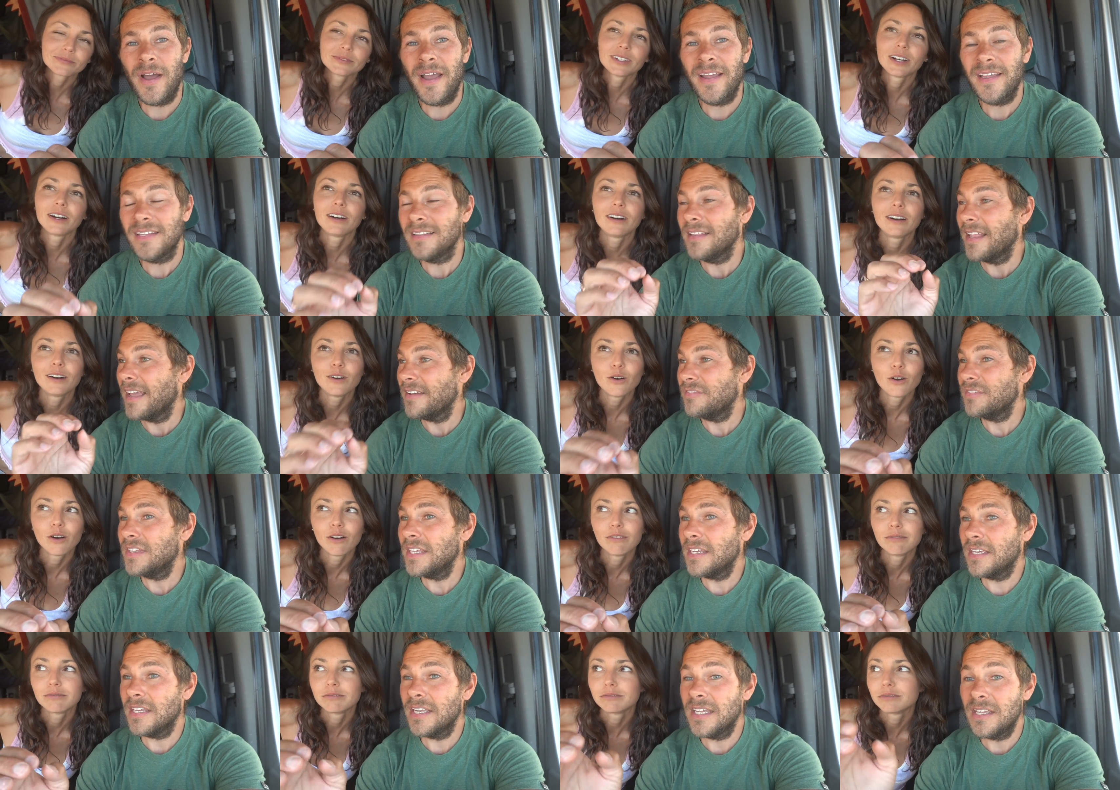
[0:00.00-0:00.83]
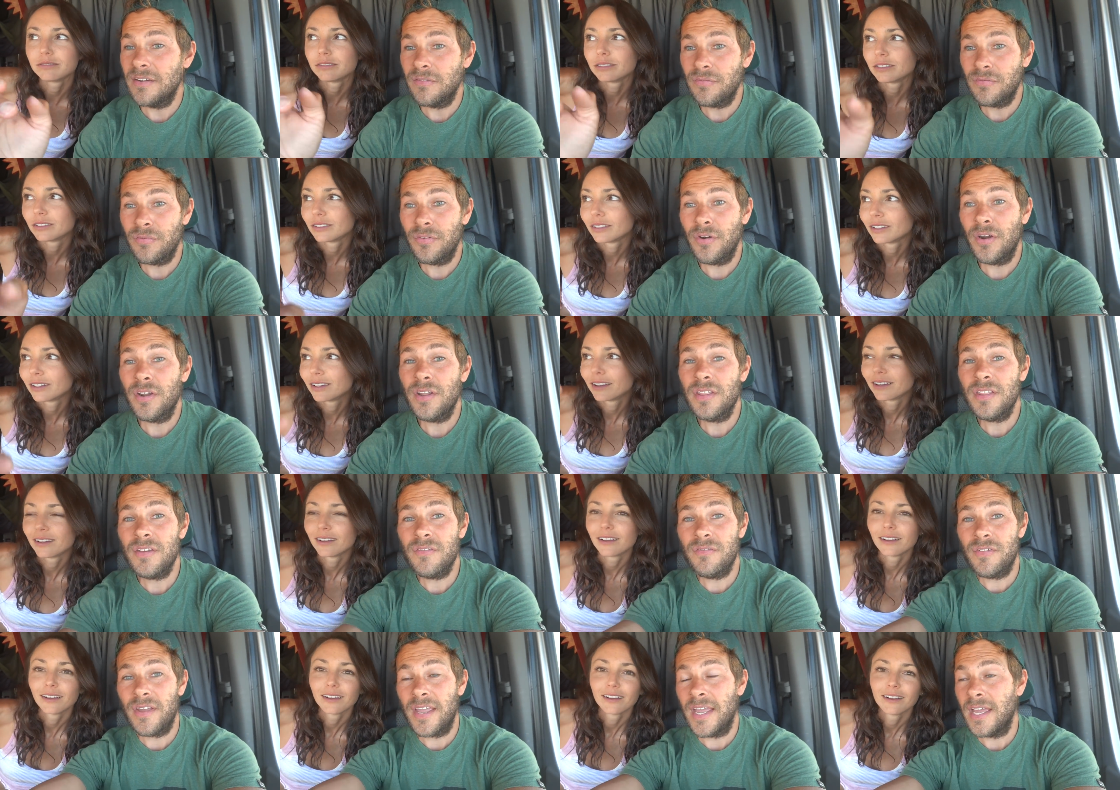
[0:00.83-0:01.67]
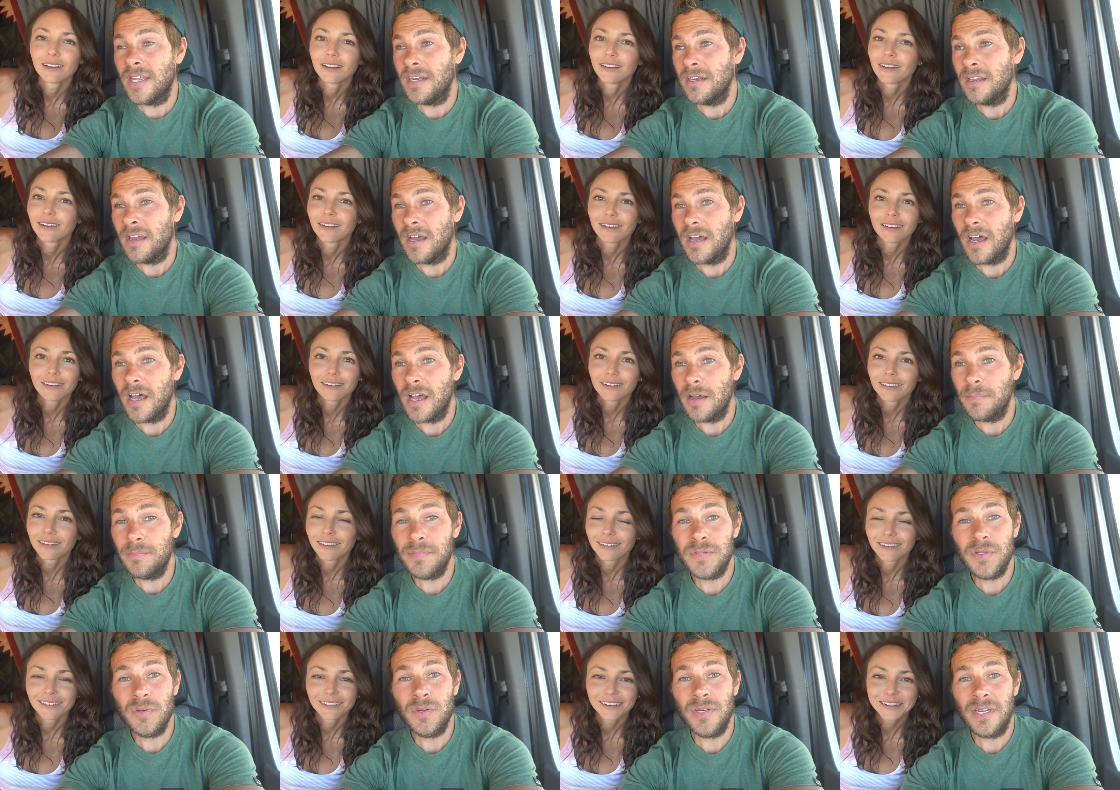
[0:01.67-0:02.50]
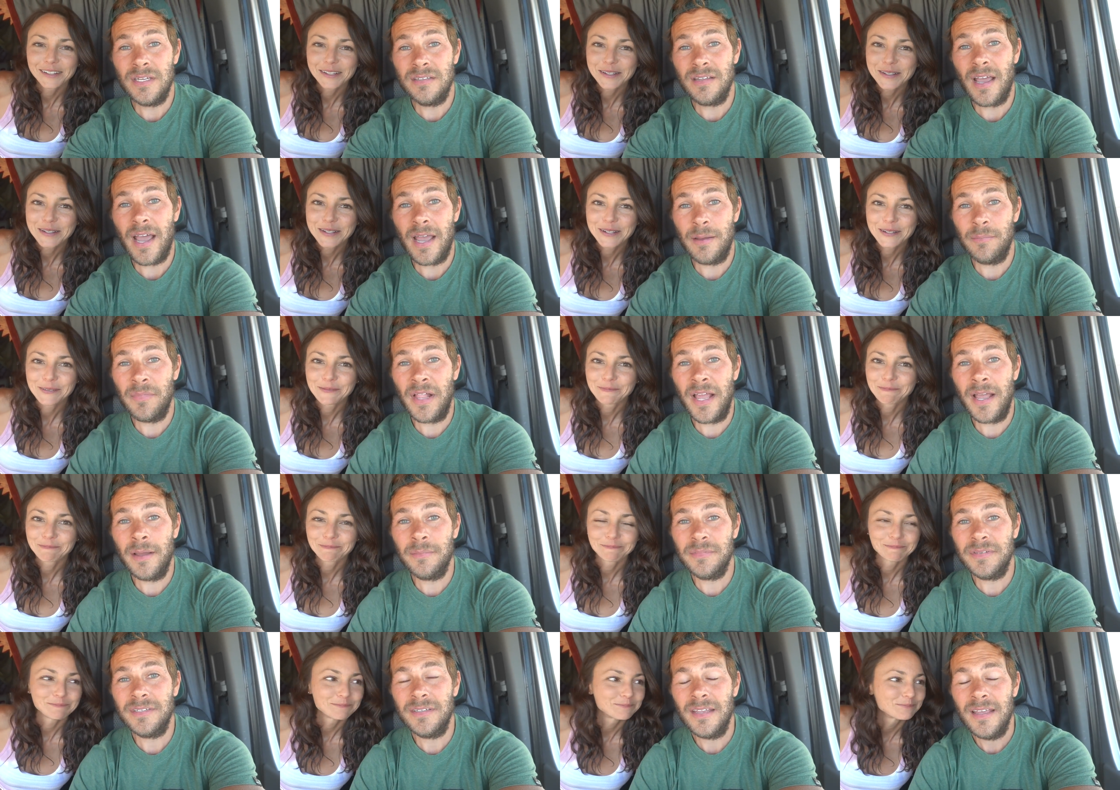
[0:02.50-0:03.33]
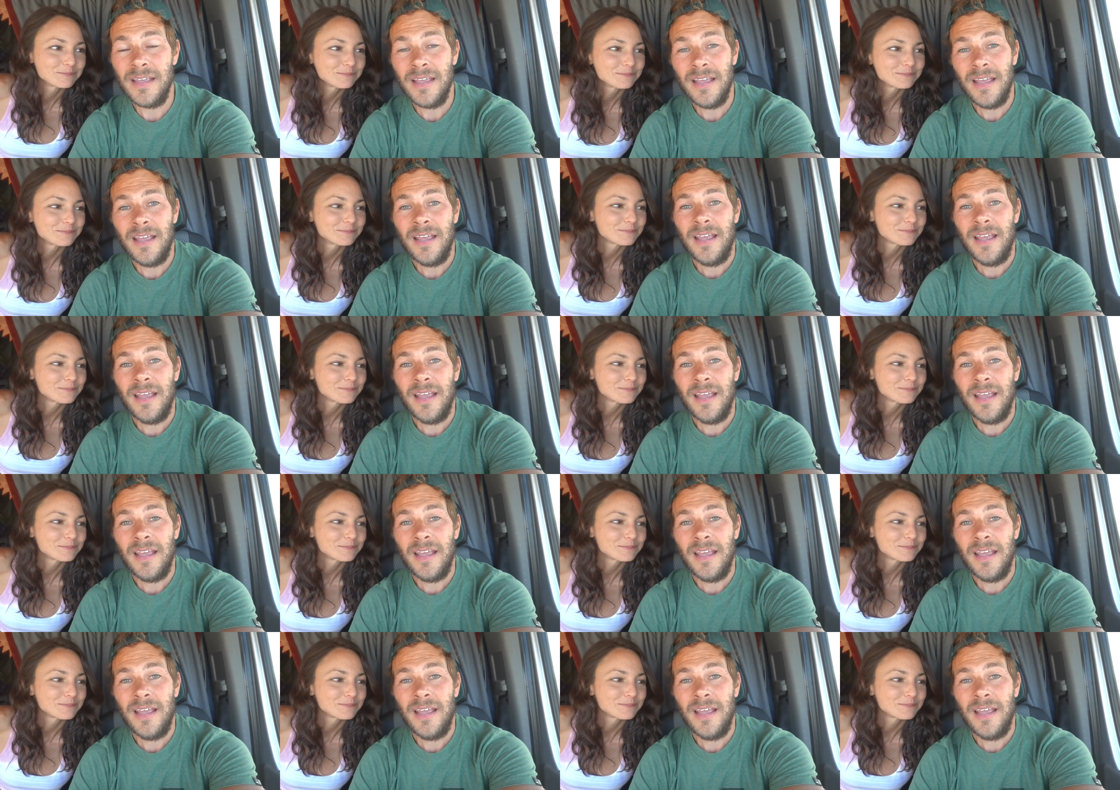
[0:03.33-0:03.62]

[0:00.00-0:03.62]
Speaker 1: I had left it in front of the van up doing a time lapse.